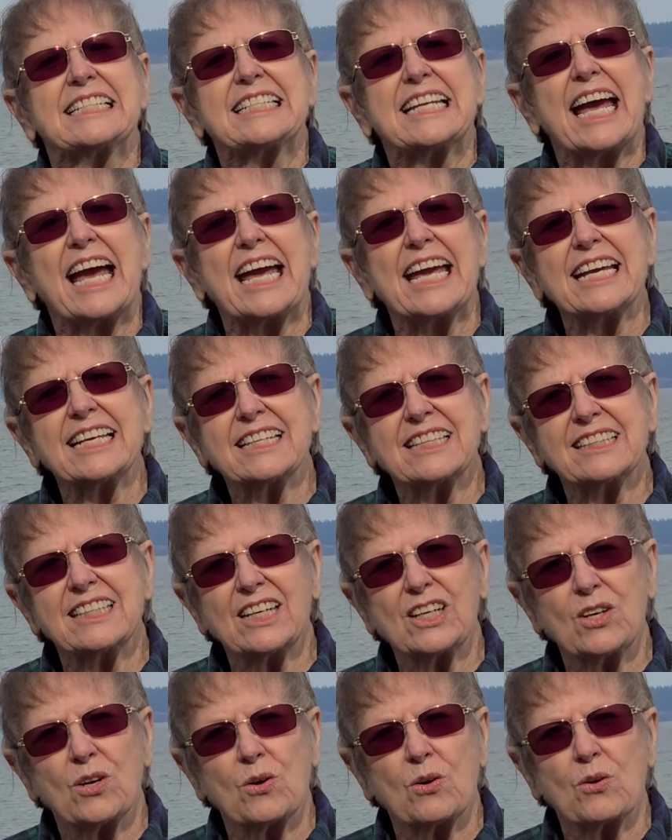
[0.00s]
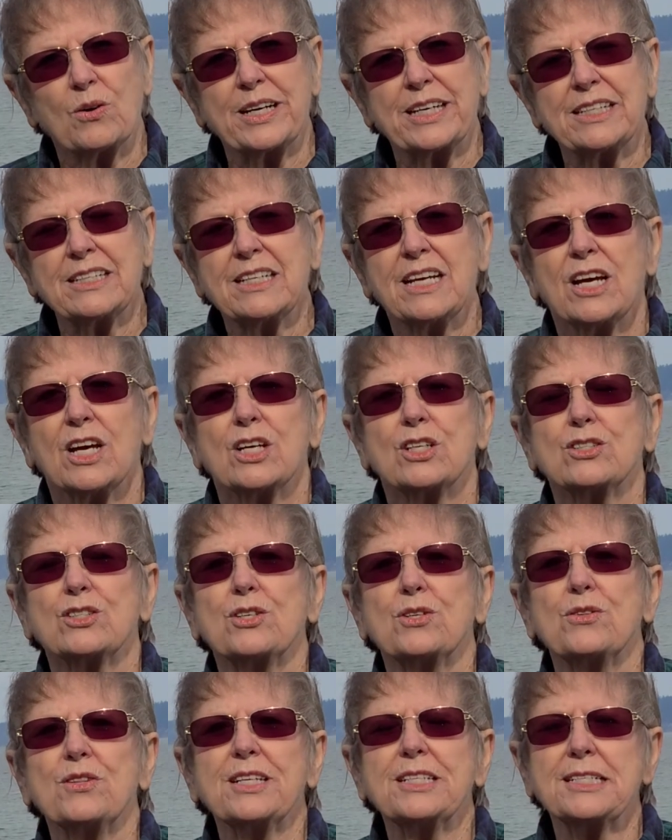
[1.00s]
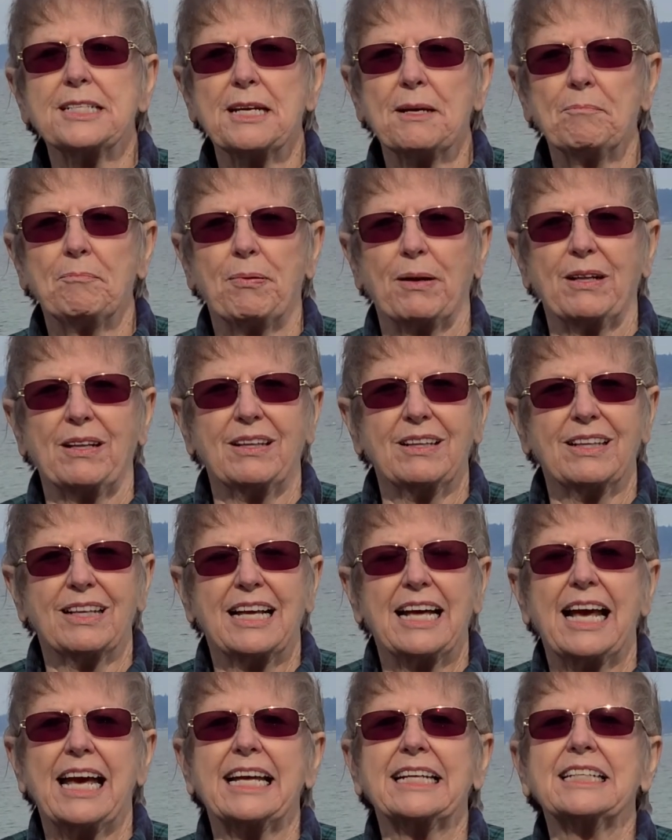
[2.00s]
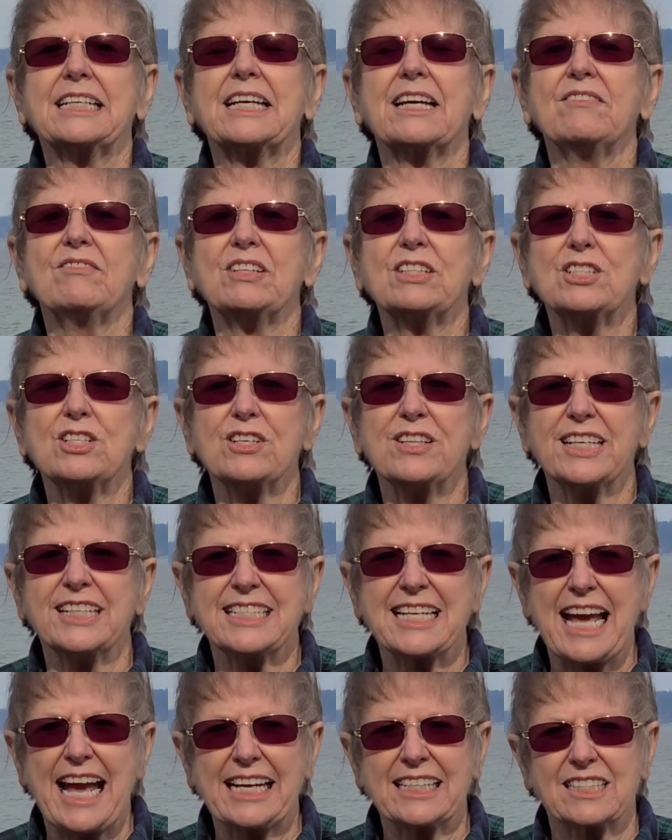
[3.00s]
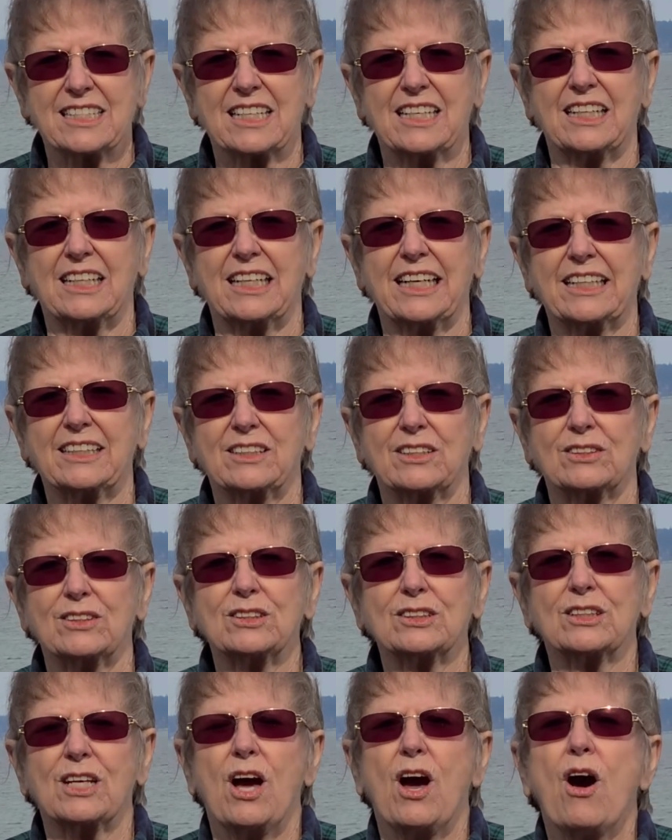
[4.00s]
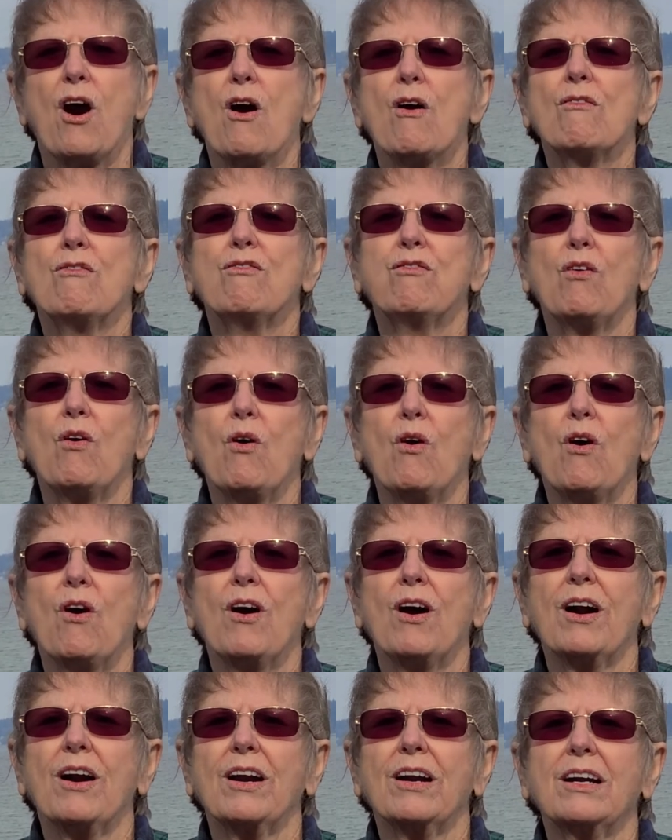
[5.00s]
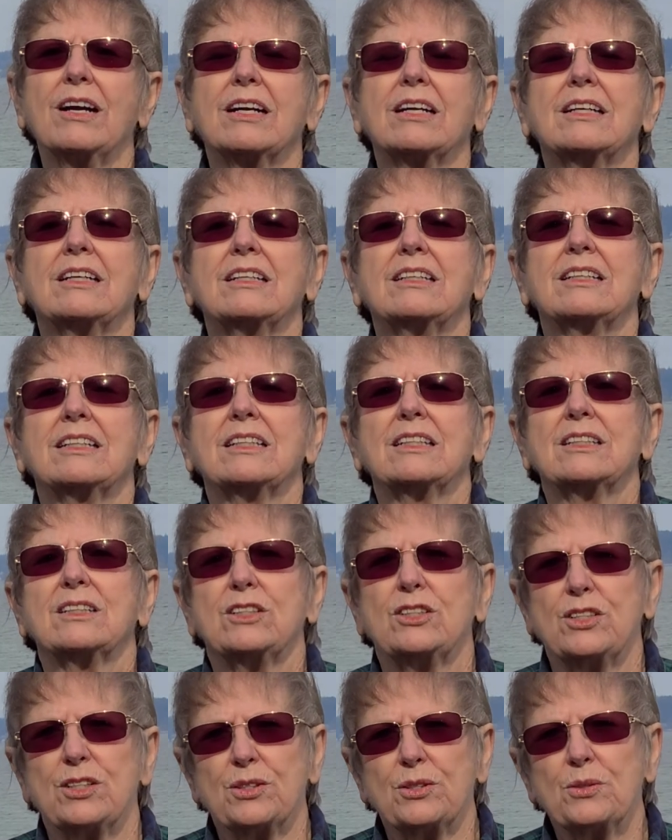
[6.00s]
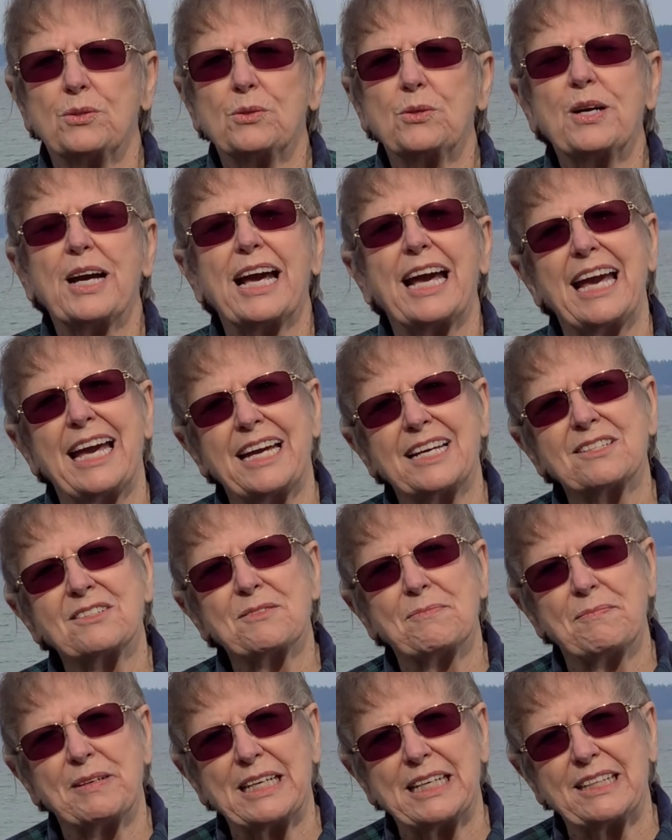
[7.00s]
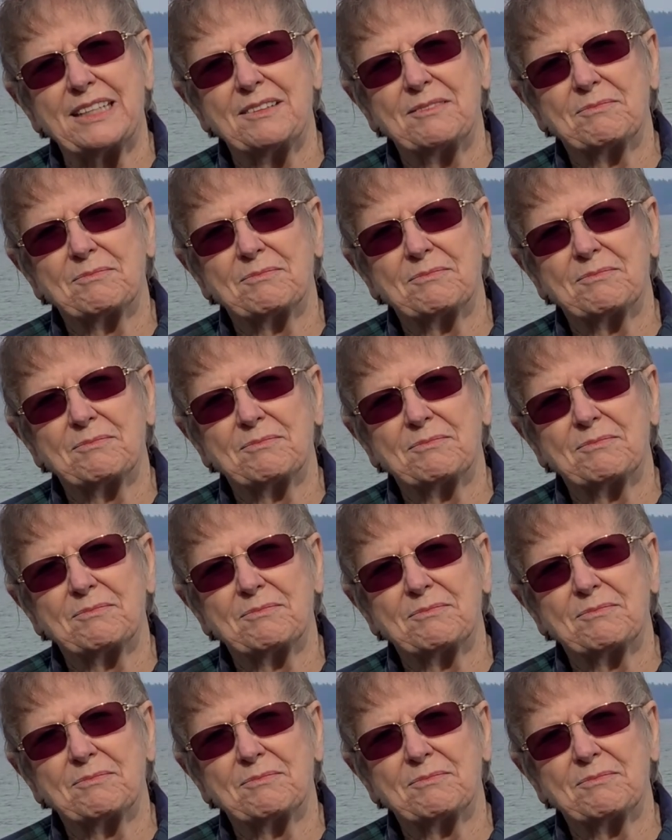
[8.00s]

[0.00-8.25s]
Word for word: Take the coin to the temple and give it to the tax collectors for you and me.